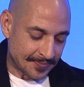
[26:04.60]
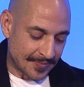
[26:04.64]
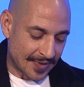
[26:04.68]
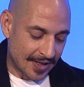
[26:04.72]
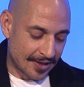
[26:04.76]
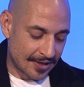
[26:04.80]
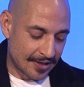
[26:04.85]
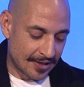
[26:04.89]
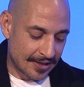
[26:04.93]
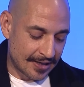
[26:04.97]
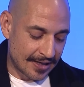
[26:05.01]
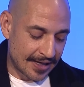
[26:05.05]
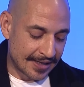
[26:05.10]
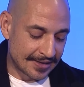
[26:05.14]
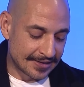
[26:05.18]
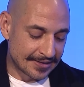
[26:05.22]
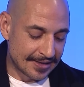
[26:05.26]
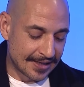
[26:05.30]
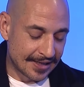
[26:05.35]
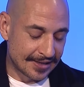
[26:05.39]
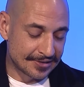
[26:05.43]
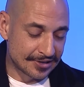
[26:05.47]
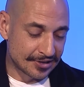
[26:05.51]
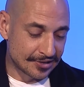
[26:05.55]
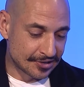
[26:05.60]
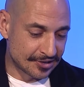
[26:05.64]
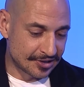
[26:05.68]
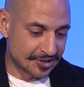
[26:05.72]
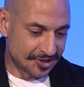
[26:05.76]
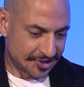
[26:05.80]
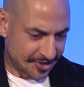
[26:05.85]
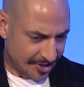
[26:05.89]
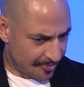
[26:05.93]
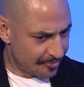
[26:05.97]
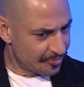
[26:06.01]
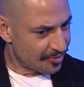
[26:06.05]
And then in
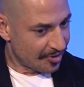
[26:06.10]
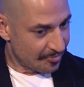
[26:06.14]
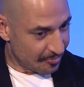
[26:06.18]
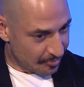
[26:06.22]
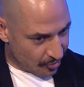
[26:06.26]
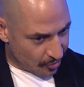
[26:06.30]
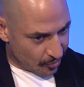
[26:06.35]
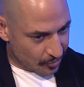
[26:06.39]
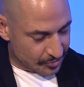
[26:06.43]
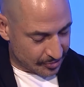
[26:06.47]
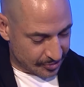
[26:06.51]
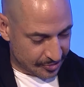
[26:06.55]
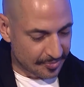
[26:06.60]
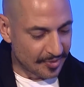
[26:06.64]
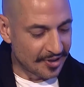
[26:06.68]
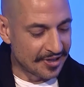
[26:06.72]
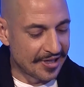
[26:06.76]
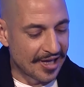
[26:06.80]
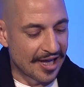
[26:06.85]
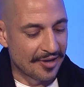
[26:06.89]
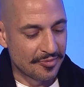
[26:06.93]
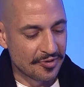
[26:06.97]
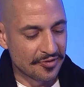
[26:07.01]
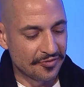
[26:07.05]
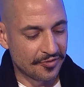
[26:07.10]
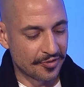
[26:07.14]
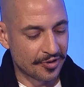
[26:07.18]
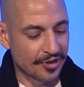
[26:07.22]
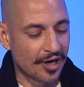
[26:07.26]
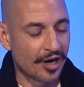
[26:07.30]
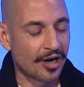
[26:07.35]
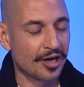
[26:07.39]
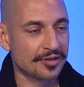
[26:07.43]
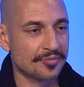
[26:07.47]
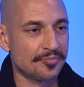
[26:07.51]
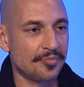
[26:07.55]
December I'm going to Miami for
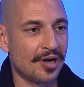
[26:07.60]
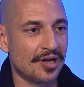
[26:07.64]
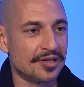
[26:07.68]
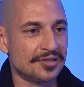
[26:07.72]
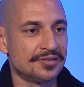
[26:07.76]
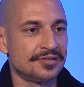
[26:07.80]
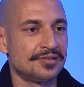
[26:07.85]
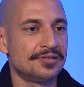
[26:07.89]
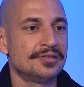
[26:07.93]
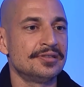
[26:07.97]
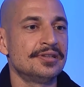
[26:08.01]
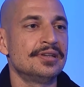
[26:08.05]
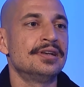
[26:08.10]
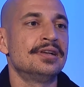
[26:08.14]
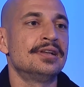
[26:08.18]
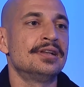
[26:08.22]
Art Basel,